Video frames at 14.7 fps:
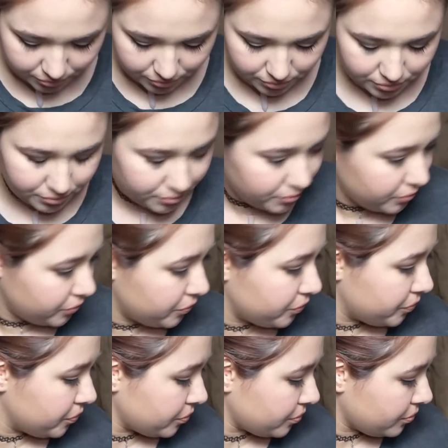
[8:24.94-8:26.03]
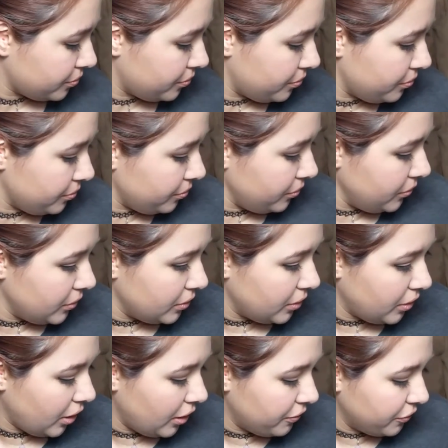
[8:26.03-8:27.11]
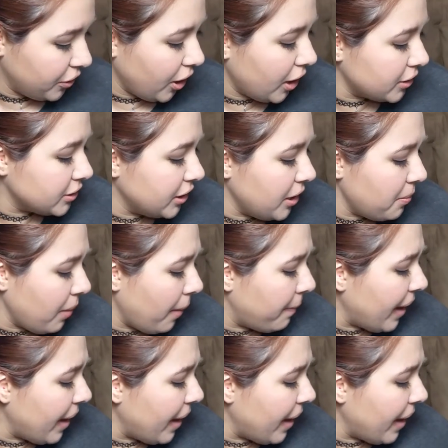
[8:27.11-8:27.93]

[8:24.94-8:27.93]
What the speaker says: but I did end up realizing I missed it.